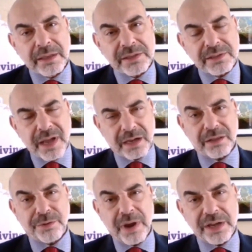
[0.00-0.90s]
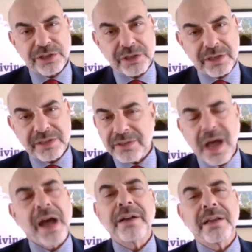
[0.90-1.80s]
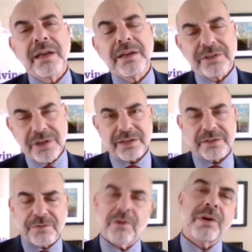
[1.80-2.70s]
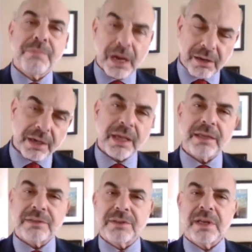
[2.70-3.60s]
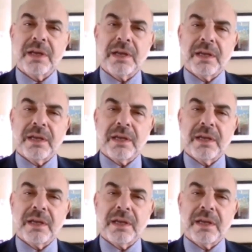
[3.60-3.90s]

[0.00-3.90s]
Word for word: this declaration is not just for Americans,